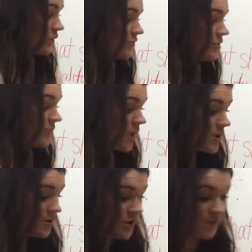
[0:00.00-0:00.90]
with your
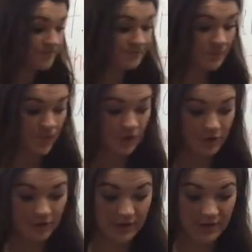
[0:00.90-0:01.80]
partner,
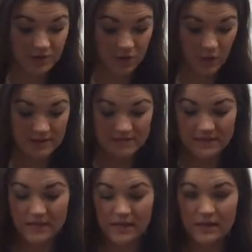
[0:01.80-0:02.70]
you're each going to
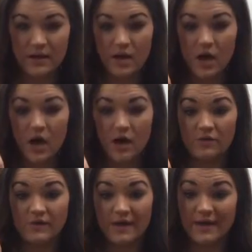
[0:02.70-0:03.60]
think
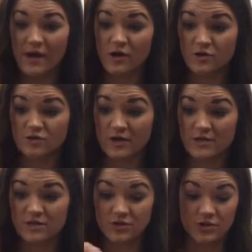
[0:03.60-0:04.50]
of a character trait.
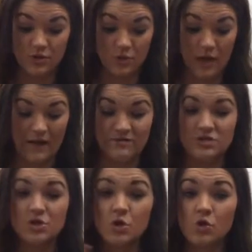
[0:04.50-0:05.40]
So then you will have
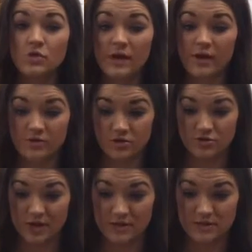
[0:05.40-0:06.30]
2 character
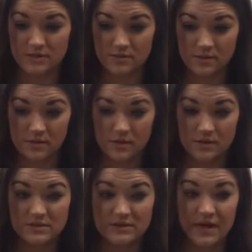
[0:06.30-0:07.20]
traits.
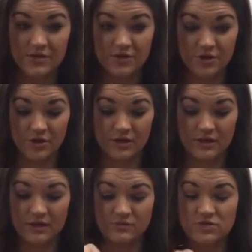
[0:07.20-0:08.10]
Together you're going to
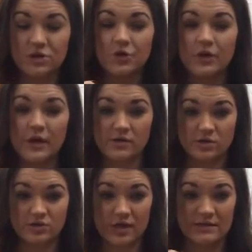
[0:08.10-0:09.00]
think of 2 character
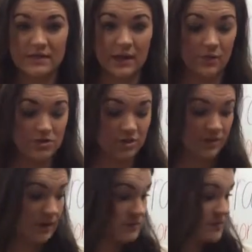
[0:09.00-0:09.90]
traits, and I want you to
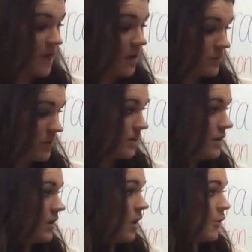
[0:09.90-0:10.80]
be able to tell me
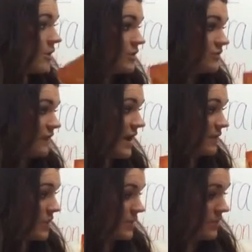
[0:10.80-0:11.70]
where you
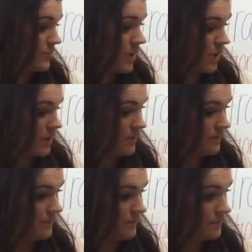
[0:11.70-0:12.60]
found them in the book,
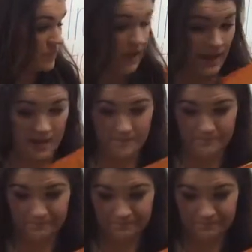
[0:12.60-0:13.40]
okay?